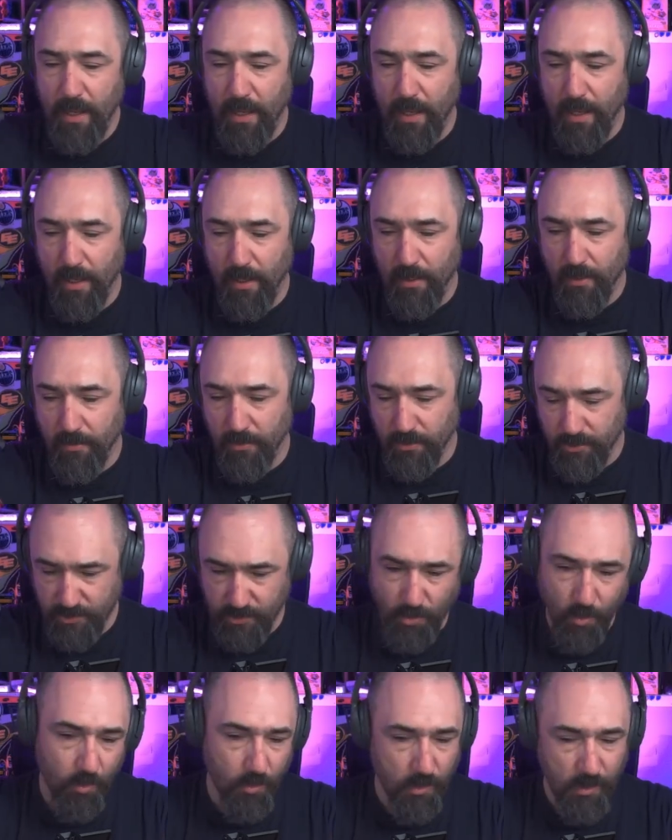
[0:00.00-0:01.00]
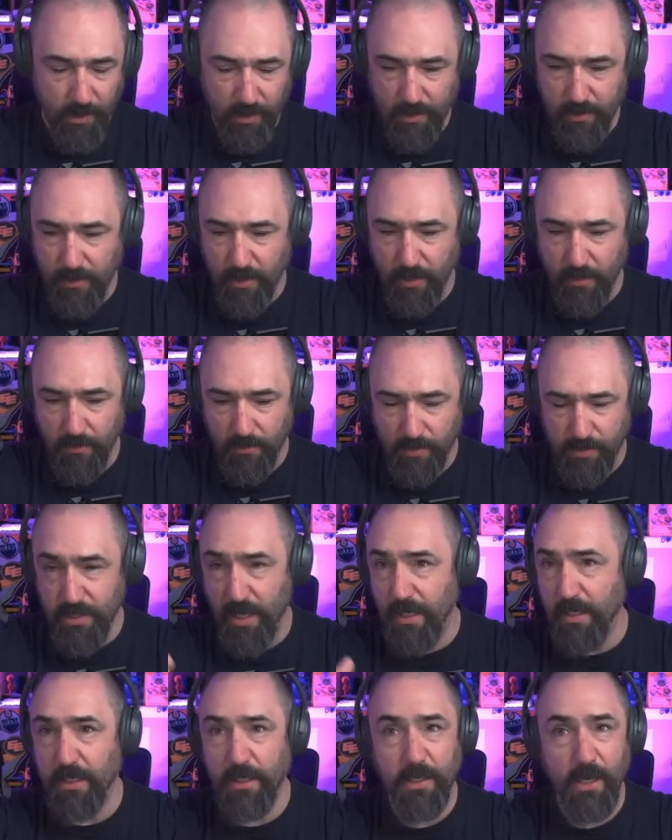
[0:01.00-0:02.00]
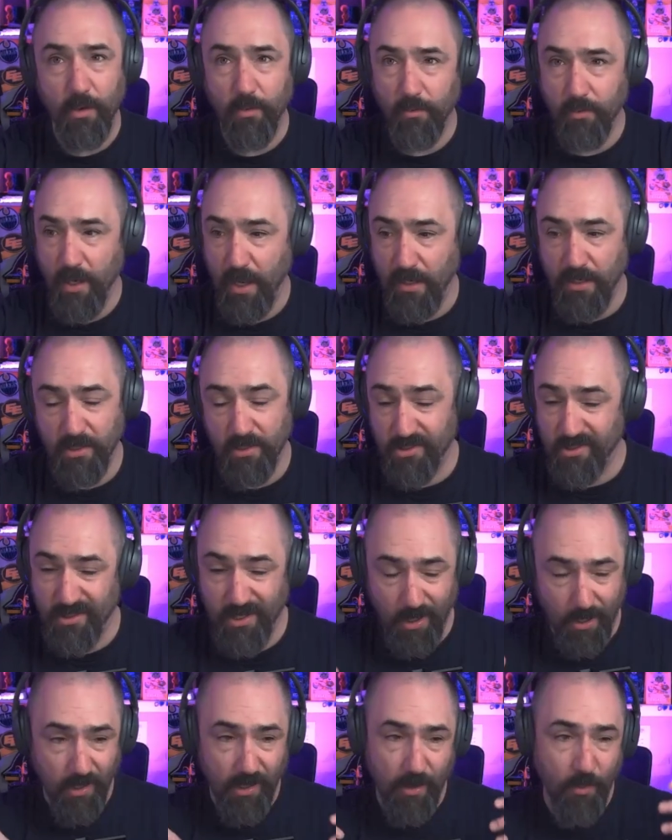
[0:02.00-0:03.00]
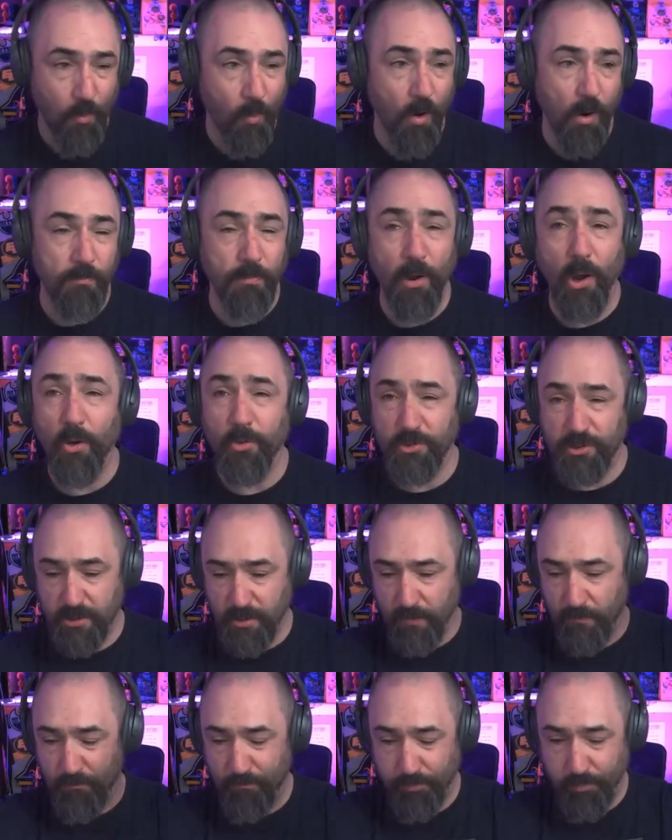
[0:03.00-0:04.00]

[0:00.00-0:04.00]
and the story, and then sending it out. And it's just kind of like one post.